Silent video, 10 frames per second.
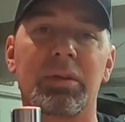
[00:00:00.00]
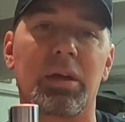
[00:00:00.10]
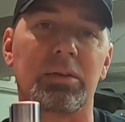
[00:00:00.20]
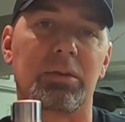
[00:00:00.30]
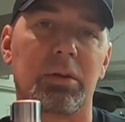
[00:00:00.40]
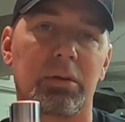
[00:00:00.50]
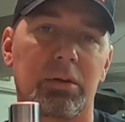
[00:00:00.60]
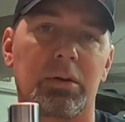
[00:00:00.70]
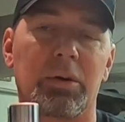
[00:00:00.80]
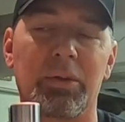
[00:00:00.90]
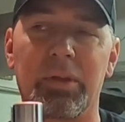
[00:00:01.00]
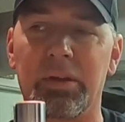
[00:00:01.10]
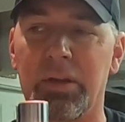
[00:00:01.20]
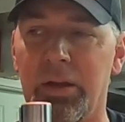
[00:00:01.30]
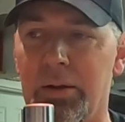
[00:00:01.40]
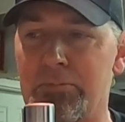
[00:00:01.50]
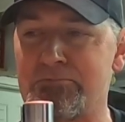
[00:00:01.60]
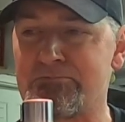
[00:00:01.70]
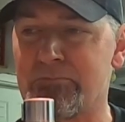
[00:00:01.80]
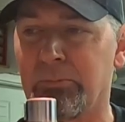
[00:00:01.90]
test on that cam.
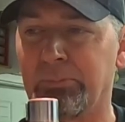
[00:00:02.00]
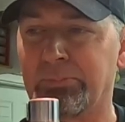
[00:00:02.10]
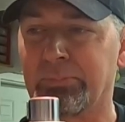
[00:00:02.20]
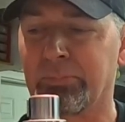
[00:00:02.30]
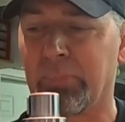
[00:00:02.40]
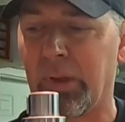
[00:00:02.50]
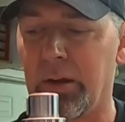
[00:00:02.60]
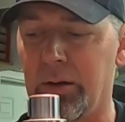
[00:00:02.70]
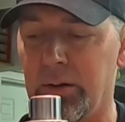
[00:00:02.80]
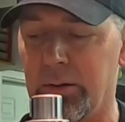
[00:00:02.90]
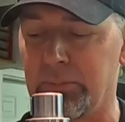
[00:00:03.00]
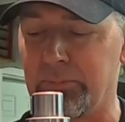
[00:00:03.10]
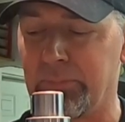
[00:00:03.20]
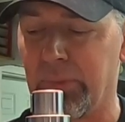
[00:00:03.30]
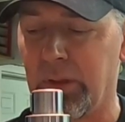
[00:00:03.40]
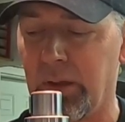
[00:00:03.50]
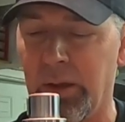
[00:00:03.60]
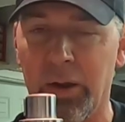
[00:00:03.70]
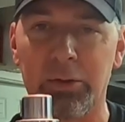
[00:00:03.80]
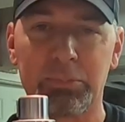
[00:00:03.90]
And
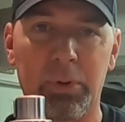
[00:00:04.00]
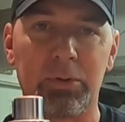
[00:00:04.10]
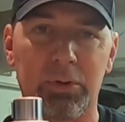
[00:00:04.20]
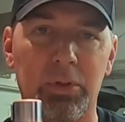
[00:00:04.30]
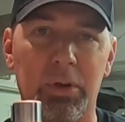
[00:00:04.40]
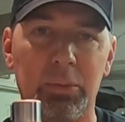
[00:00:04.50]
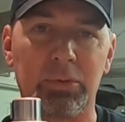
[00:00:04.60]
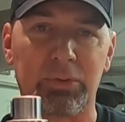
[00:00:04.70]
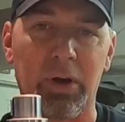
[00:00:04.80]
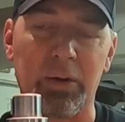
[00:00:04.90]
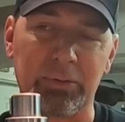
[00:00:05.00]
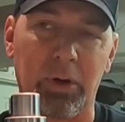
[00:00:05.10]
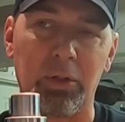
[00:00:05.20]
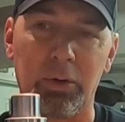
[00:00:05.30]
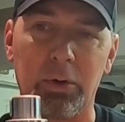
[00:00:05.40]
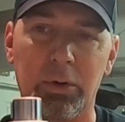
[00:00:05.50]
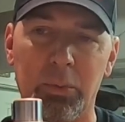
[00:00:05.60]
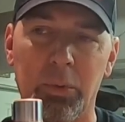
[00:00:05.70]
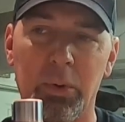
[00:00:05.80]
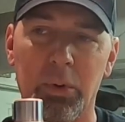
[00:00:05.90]
I was pretty sure that it was soft, although
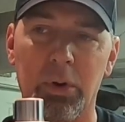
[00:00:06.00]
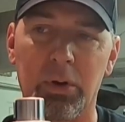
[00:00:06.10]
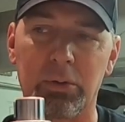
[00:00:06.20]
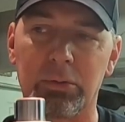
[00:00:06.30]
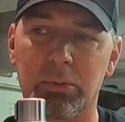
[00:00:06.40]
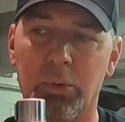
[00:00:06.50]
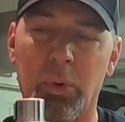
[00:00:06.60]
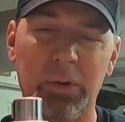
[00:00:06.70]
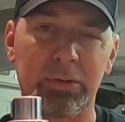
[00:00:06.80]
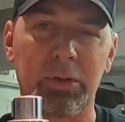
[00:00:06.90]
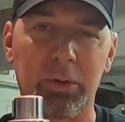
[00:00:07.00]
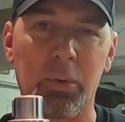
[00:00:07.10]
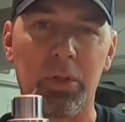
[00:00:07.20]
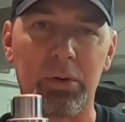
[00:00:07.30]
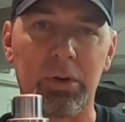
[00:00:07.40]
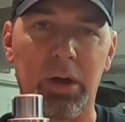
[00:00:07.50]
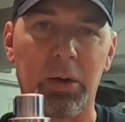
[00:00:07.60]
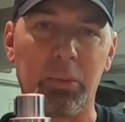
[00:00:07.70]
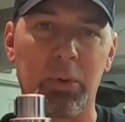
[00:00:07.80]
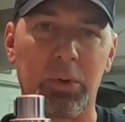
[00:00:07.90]
we were questioning whether or
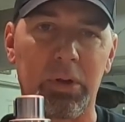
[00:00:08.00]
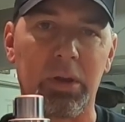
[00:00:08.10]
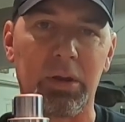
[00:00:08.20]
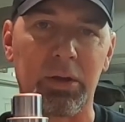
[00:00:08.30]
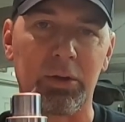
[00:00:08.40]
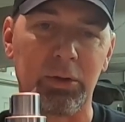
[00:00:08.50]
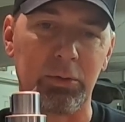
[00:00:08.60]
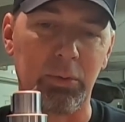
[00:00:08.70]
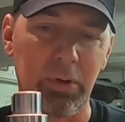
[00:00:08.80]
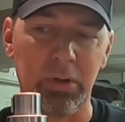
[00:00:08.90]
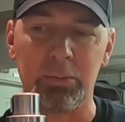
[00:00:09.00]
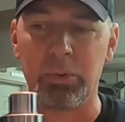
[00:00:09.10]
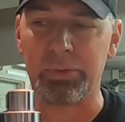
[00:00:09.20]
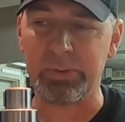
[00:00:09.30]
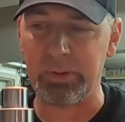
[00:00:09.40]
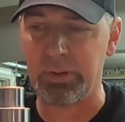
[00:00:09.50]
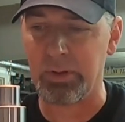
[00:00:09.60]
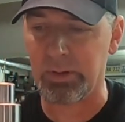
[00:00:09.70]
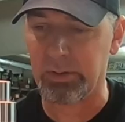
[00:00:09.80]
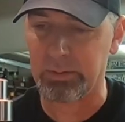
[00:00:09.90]
not we were getting a good read with
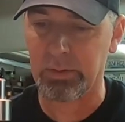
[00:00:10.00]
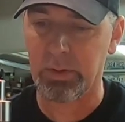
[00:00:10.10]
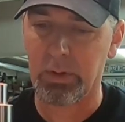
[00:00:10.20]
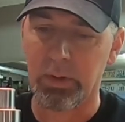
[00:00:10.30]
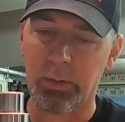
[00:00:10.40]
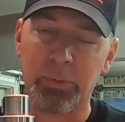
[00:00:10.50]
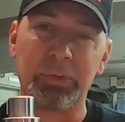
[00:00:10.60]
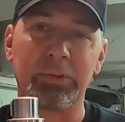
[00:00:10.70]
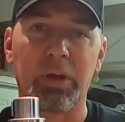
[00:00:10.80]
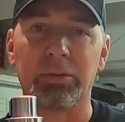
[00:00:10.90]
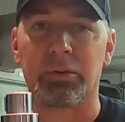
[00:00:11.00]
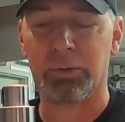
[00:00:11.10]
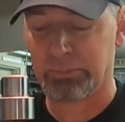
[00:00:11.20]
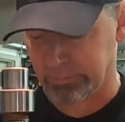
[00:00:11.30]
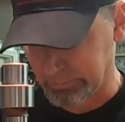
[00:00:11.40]
the tester.